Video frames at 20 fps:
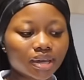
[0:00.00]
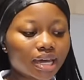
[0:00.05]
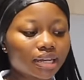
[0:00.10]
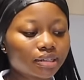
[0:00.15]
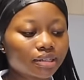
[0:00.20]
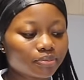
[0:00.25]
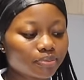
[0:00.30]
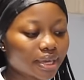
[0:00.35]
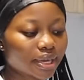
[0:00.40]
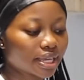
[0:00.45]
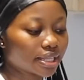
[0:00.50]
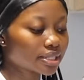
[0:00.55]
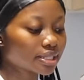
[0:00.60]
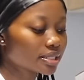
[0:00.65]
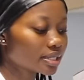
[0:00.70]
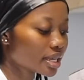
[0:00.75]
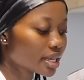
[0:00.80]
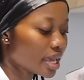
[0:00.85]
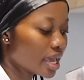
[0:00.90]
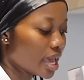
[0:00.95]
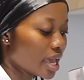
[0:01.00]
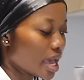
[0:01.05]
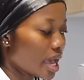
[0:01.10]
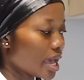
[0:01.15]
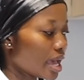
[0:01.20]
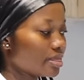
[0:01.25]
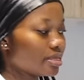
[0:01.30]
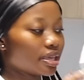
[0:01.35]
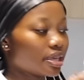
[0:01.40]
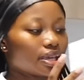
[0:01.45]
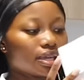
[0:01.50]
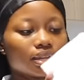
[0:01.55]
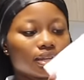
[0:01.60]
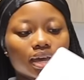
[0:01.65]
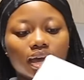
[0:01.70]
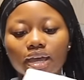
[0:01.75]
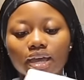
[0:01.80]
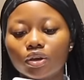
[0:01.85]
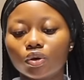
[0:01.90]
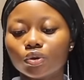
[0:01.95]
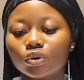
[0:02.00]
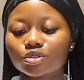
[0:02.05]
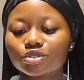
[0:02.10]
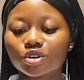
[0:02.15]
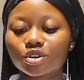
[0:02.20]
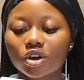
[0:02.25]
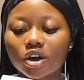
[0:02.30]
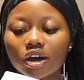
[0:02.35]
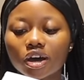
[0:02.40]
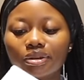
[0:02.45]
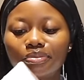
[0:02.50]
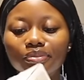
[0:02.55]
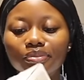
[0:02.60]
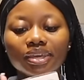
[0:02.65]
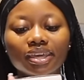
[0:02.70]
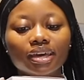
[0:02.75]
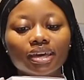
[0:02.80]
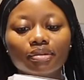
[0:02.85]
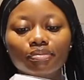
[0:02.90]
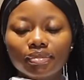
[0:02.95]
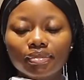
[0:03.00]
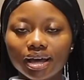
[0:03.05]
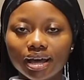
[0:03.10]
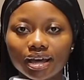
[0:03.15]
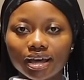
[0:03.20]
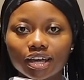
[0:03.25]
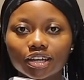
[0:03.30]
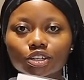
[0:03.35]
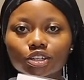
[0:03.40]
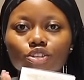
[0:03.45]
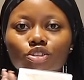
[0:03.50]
colored pens. And then I also got me a mug.